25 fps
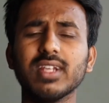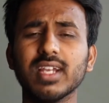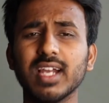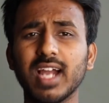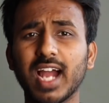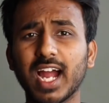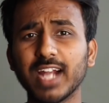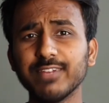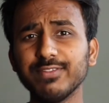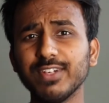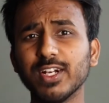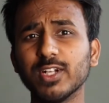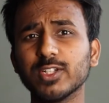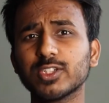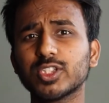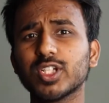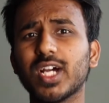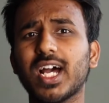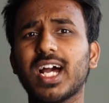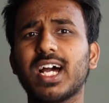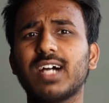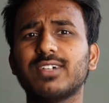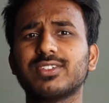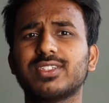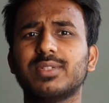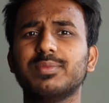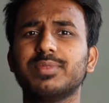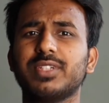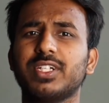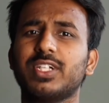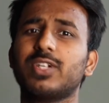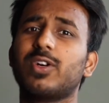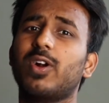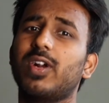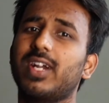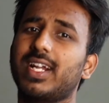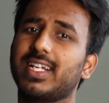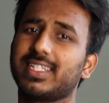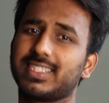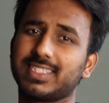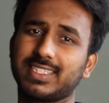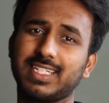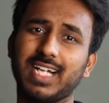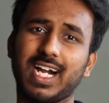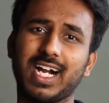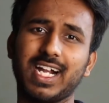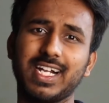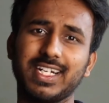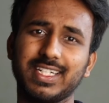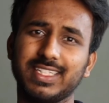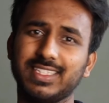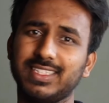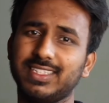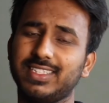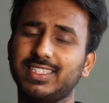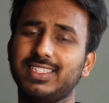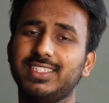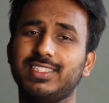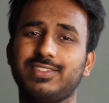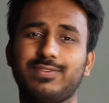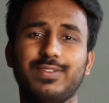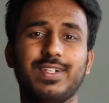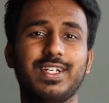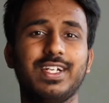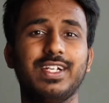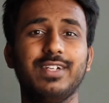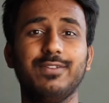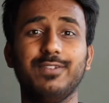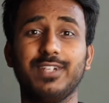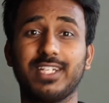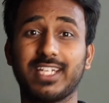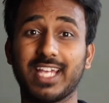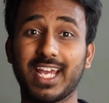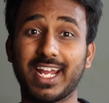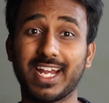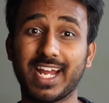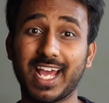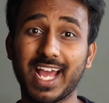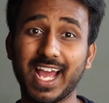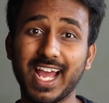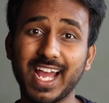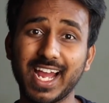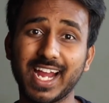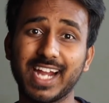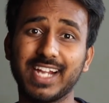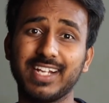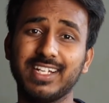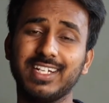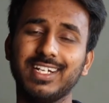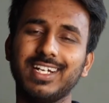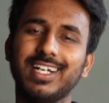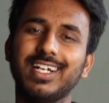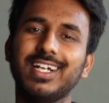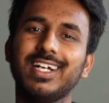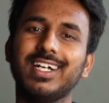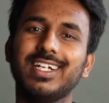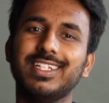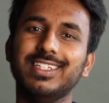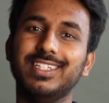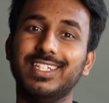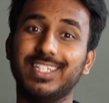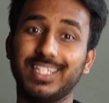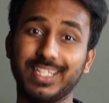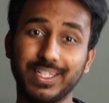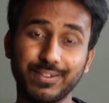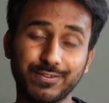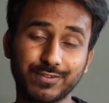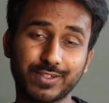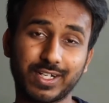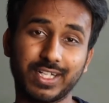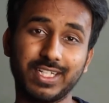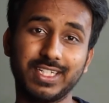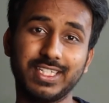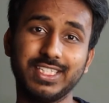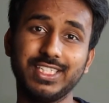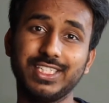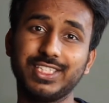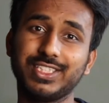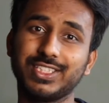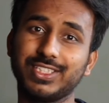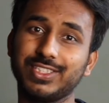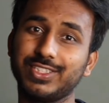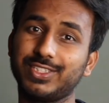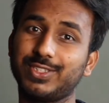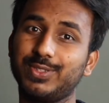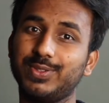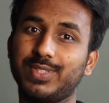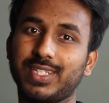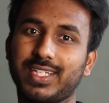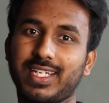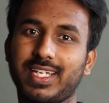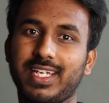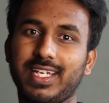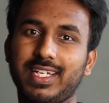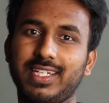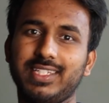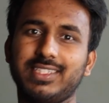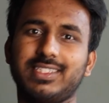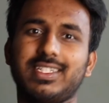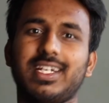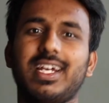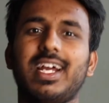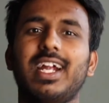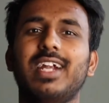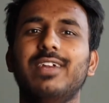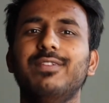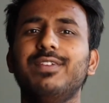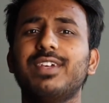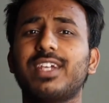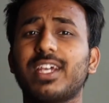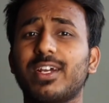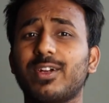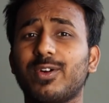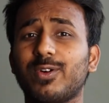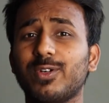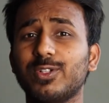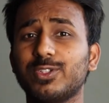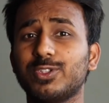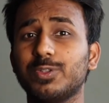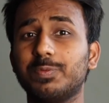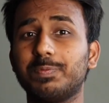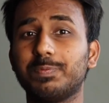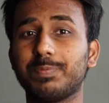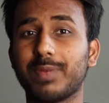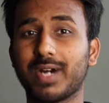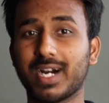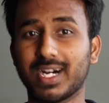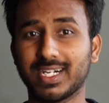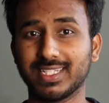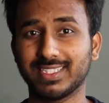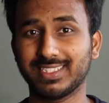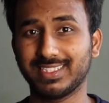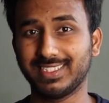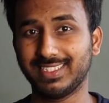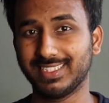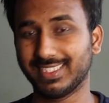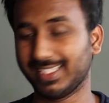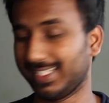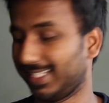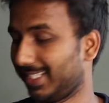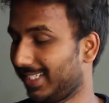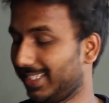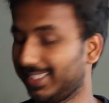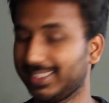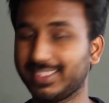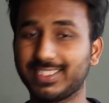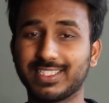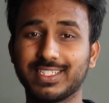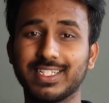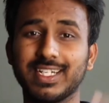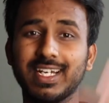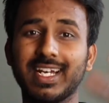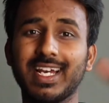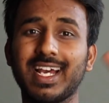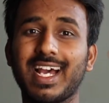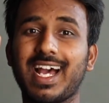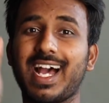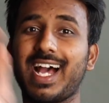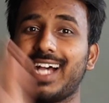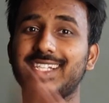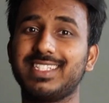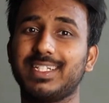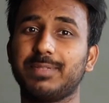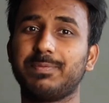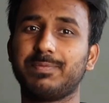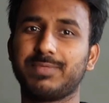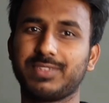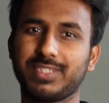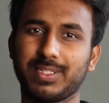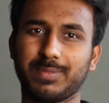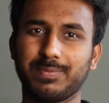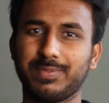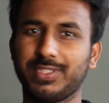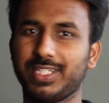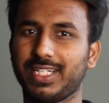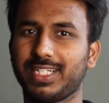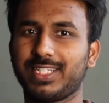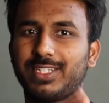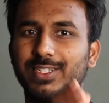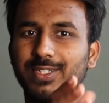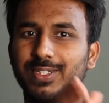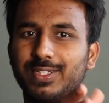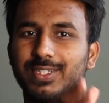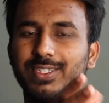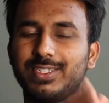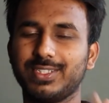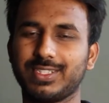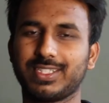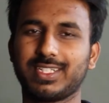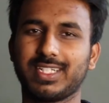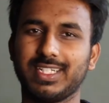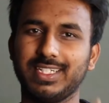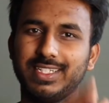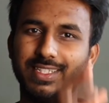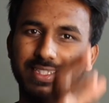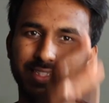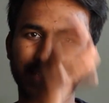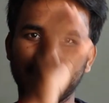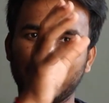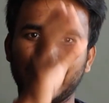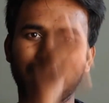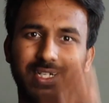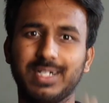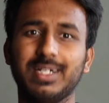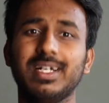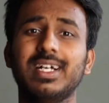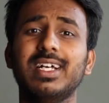And we also have something called as guard in this, wherein we can add the if conditions to the case, and we can also pass the list as a subject in the